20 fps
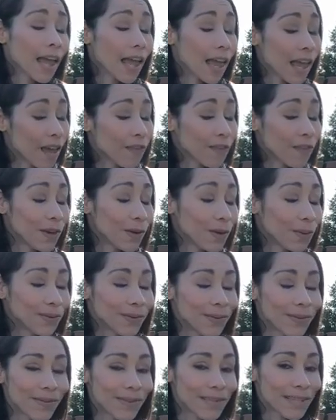If you
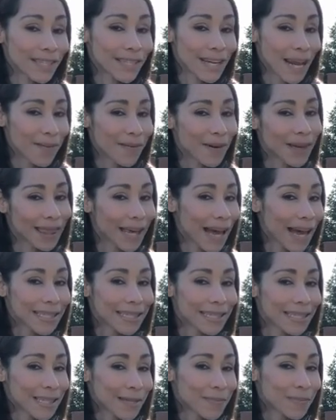stay with
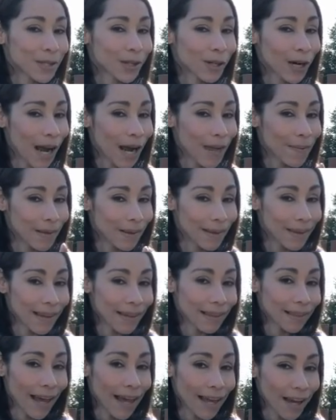us and subscribe
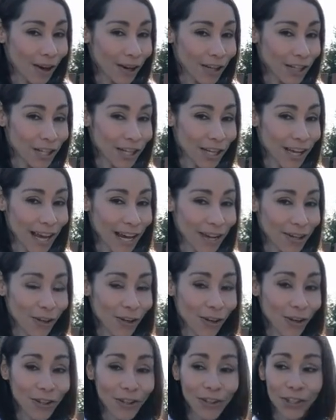and like our
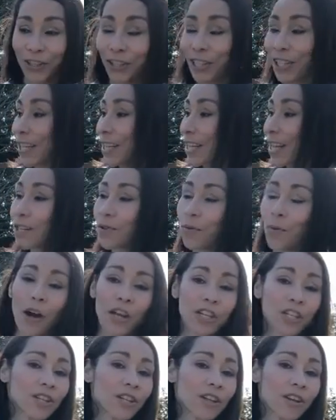channel, you're going to get to
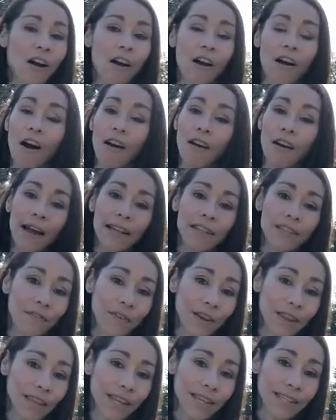watch all kinds of
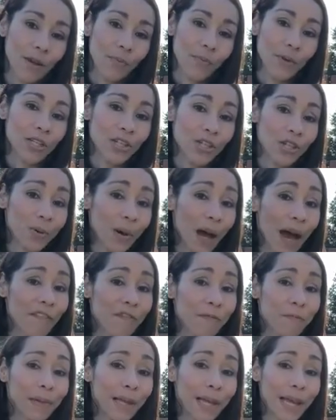fun things that we do
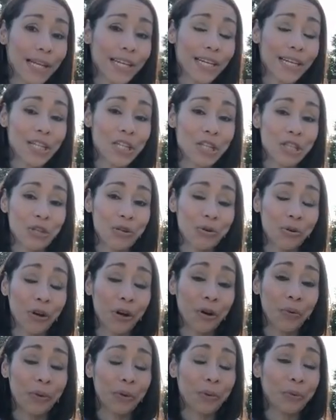have planned and in
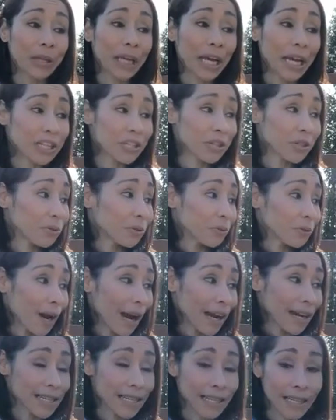store. We would like to
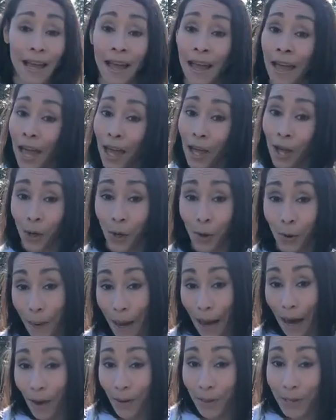erect a hoop
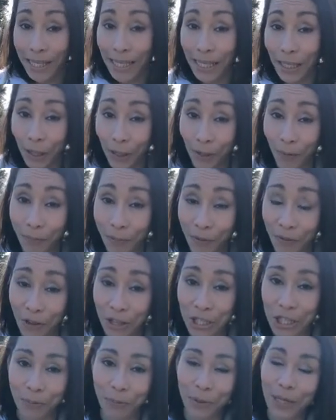house here
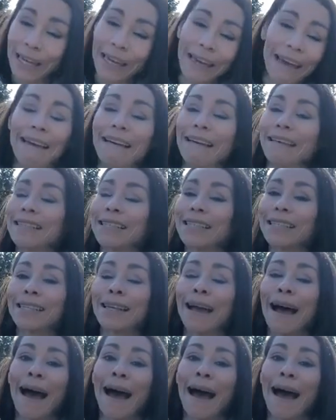before spring hits.